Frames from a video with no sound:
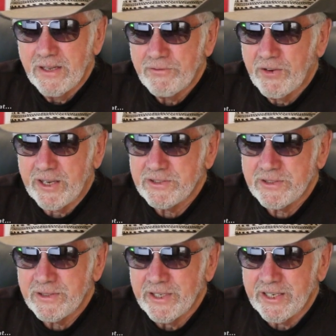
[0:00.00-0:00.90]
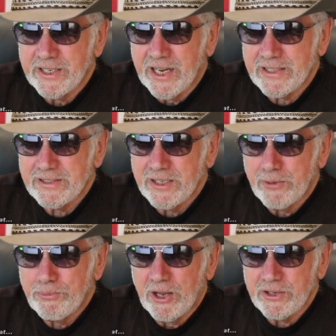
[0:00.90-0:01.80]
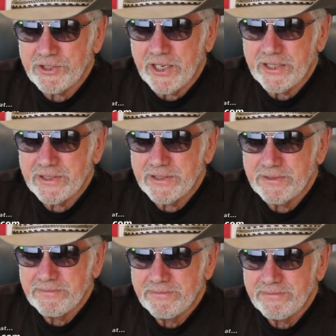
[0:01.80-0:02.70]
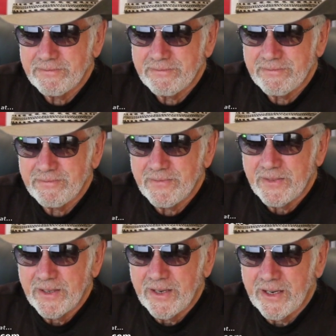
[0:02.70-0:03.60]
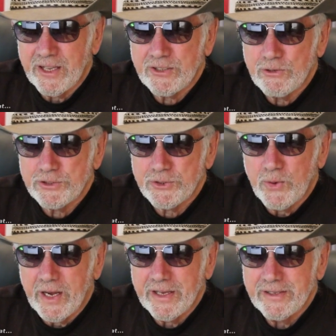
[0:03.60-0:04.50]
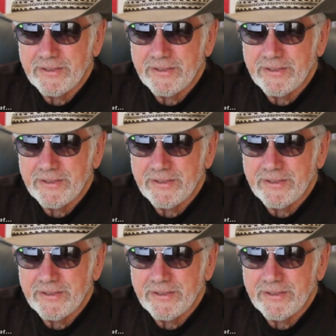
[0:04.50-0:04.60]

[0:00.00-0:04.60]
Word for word: Fox need not apologize. And I told you why.